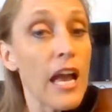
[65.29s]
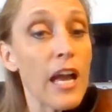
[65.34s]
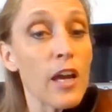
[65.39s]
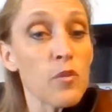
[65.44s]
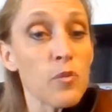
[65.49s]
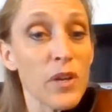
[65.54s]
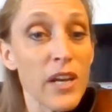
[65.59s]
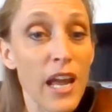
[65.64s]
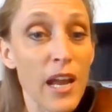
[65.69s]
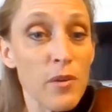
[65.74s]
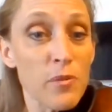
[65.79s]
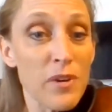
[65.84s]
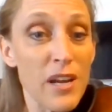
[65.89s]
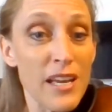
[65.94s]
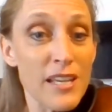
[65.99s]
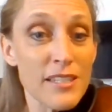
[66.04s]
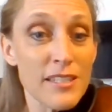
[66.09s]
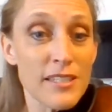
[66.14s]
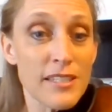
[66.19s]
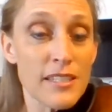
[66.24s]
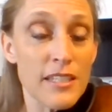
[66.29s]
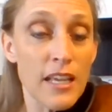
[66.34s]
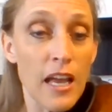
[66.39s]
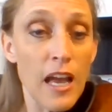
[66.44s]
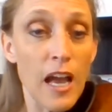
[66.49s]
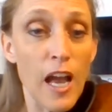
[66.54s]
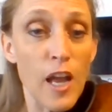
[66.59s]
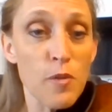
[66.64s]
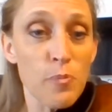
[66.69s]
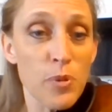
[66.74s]
And when I rest,
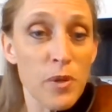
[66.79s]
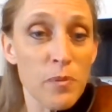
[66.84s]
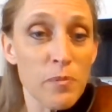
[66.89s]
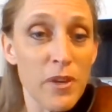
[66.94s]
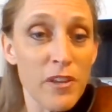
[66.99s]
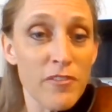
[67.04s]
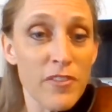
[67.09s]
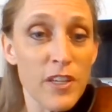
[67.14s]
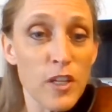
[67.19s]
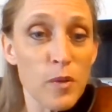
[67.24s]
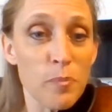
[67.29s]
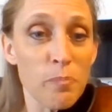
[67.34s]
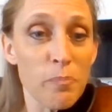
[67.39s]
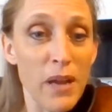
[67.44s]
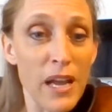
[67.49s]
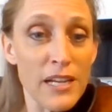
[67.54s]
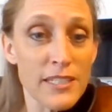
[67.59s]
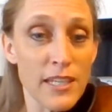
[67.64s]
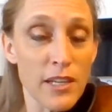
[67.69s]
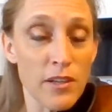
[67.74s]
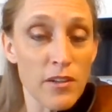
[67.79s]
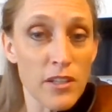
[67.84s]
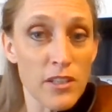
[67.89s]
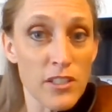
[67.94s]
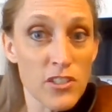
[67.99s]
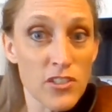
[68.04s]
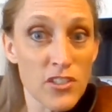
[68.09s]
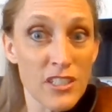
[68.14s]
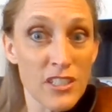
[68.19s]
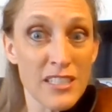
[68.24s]
I put my finger back down on
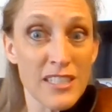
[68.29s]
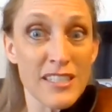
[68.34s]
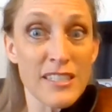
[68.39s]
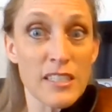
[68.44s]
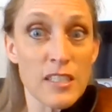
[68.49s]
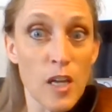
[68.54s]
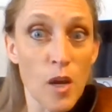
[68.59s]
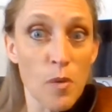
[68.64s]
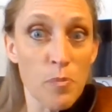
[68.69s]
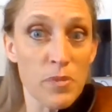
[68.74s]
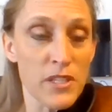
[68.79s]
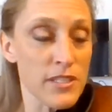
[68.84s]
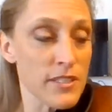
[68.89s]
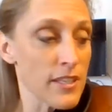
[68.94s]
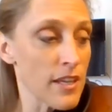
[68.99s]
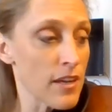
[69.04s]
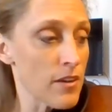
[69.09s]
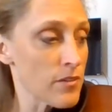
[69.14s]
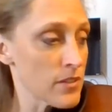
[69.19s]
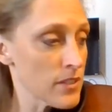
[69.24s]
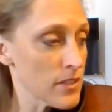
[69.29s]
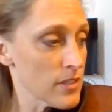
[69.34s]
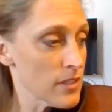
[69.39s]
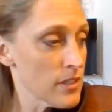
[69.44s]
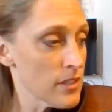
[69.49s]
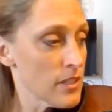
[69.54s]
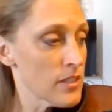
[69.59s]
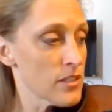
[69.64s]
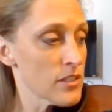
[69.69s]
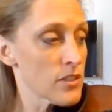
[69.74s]
the string to stop the sound.
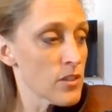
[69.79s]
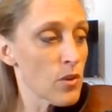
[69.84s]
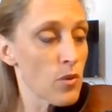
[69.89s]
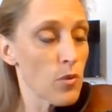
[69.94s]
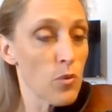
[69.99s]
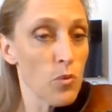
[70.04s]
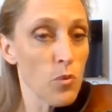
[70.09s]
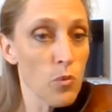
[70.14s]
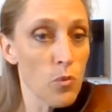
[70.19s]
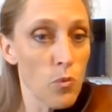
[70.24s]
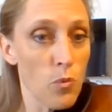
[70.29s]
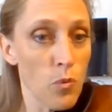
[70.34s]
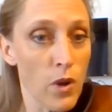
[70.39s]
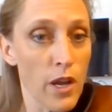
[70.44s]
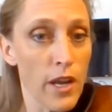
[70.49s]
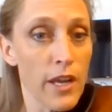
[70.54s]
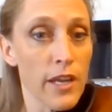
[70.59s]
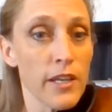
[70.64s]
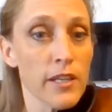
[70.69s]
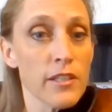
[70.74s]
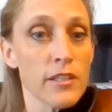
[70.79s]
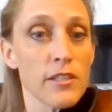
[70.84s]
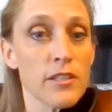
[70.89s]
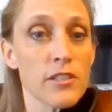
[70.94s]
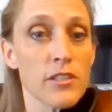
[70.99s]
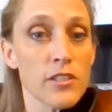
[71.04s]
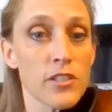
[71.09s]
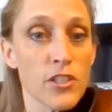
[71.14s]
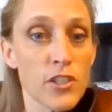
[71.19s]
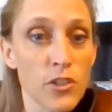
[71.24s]
So
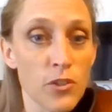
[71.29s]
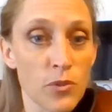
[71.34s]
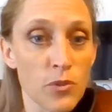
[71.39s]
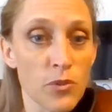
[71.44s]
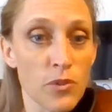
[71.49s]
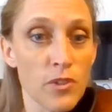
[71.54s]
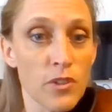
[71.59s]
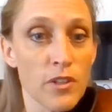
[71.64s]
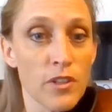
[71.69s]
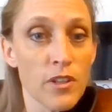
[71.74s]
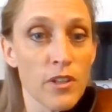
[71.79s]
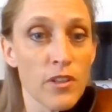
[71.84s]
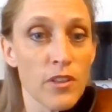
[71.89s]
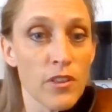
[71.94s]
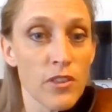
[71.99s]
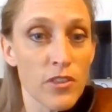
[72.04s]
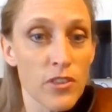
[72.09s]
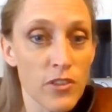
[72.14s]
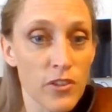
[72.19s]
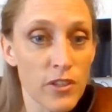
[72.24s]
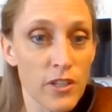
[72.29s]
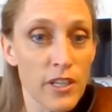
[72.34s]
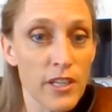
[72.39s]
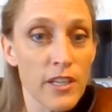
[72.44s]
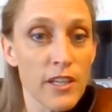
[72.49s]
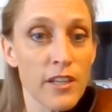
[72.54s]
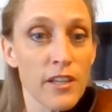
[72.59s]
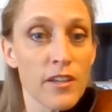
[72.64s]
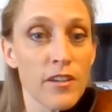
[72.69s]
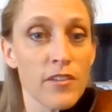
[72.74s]
1, 2,
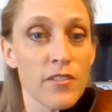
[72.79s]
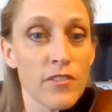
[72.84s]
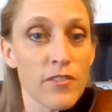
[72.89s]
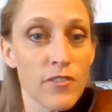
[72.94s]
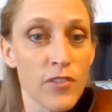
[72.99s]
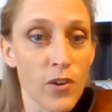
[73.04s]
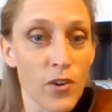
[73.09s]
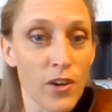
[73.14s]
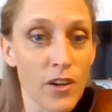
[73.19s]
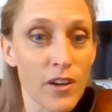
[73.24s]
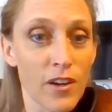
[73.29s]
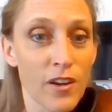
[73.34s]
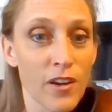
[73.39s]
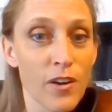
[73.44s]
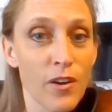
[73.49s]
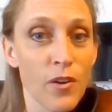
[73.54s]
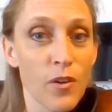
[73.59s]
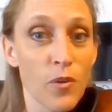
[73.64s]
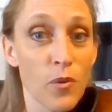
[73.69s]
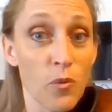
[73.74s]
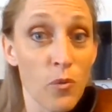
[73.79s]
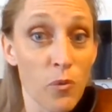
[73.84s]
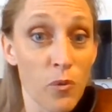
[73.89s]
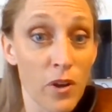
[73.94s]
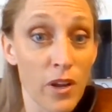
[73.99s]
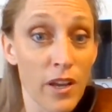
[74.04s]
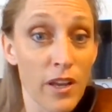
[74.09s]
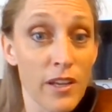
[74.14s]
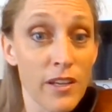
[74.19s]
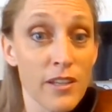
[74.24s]
3, 4.
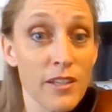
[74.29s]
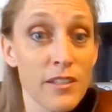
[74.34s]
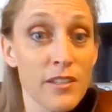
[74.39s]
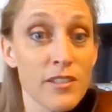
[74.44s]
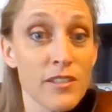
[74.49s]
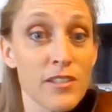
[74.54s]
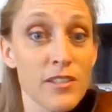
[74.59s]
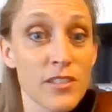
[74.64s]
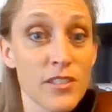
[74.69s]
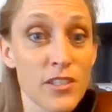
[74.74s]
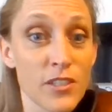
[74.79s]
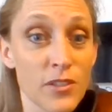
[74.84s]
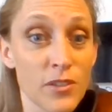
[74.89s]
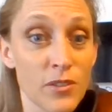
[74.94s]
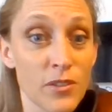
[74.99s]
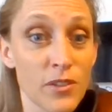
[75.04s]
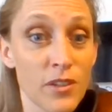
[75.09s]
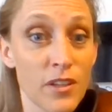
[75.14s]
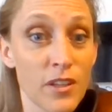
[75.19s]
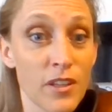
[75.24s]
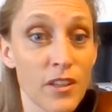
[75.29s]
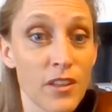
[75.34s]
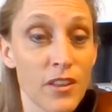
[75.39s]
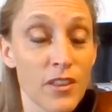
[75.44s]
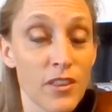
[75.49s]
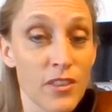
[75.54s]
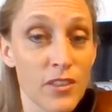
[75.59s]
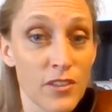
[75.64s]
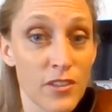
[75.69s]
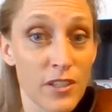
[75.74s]
1, 2,
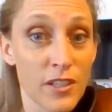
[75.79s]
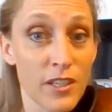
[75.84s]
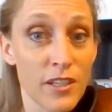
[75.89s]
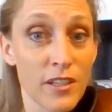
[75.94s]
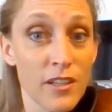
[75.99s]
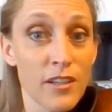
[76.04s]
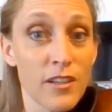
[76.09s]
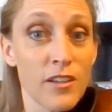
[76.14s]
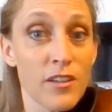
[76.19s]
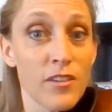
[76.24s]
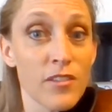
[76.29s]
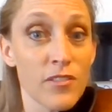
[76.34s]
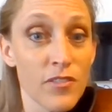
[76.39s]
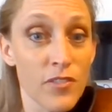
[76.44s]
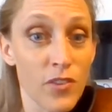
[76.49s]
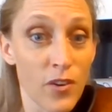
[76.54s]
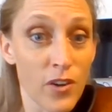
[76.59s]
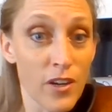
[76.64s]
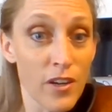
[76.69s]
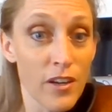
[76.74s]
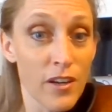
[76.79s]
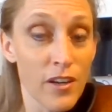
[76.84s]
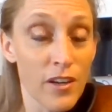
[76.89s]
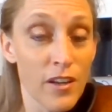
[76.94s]
3, 4.